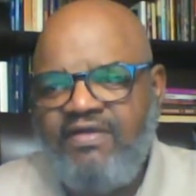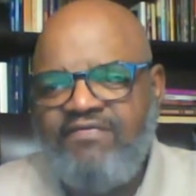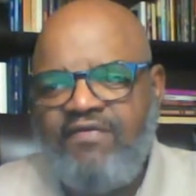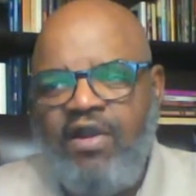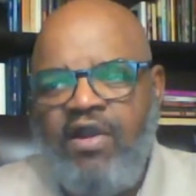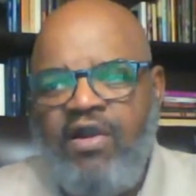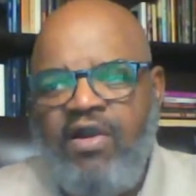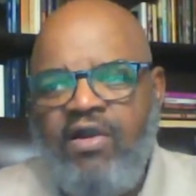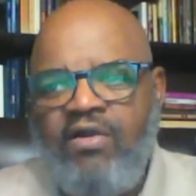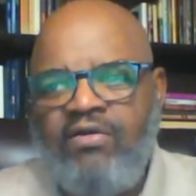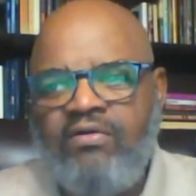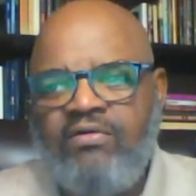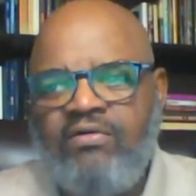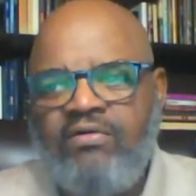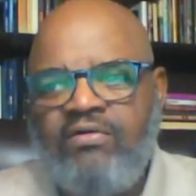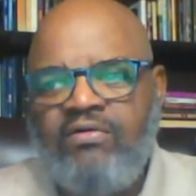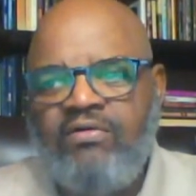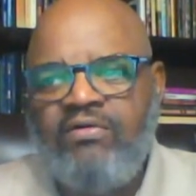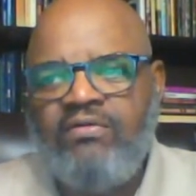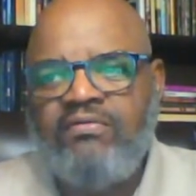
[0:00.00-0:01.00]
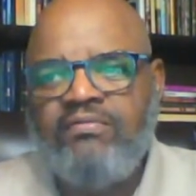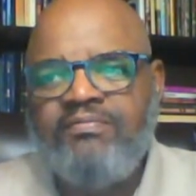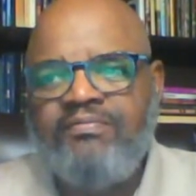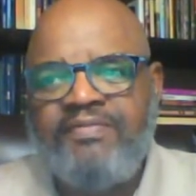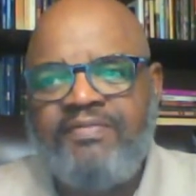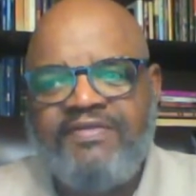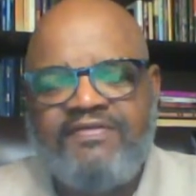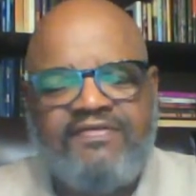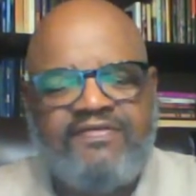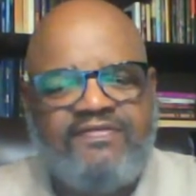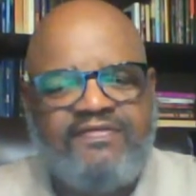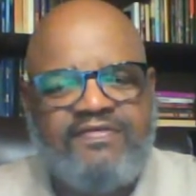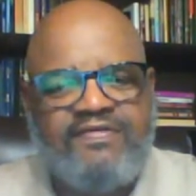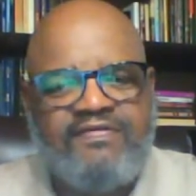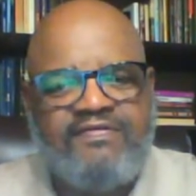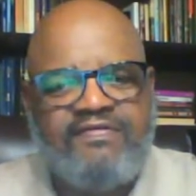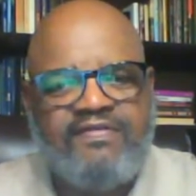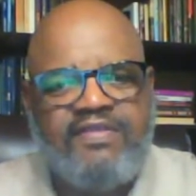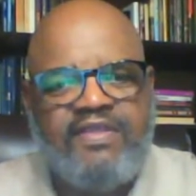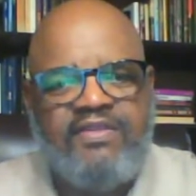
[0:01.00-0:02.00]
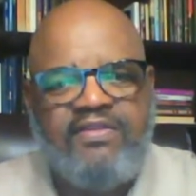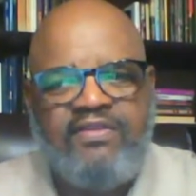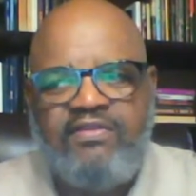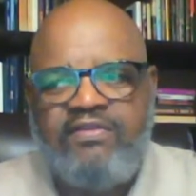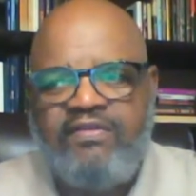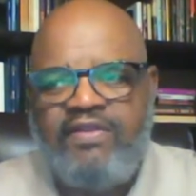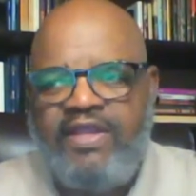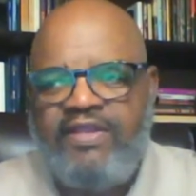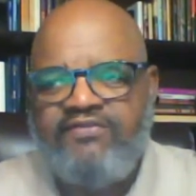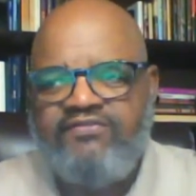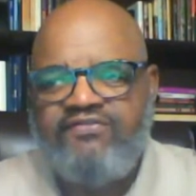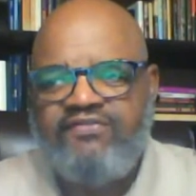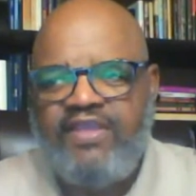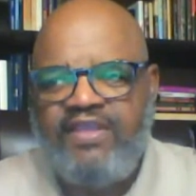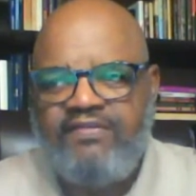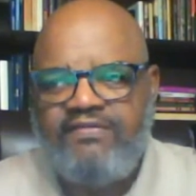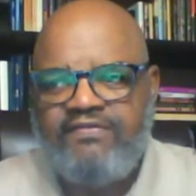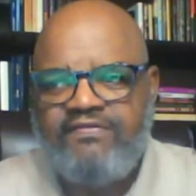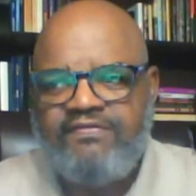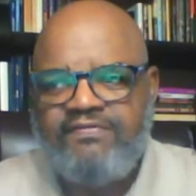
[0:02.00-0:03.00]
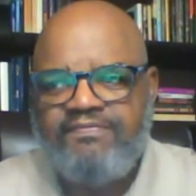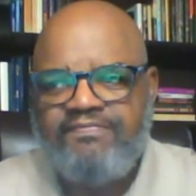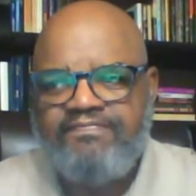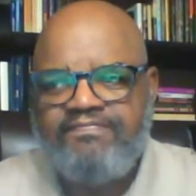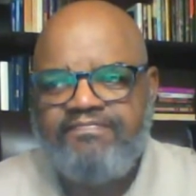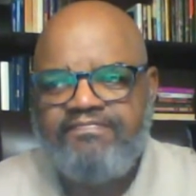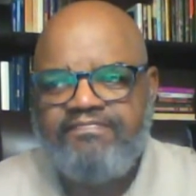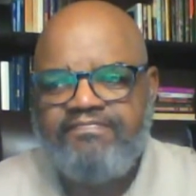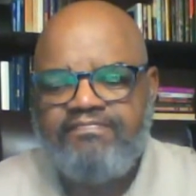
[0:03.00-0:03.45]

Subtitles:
of all businesses in the United States,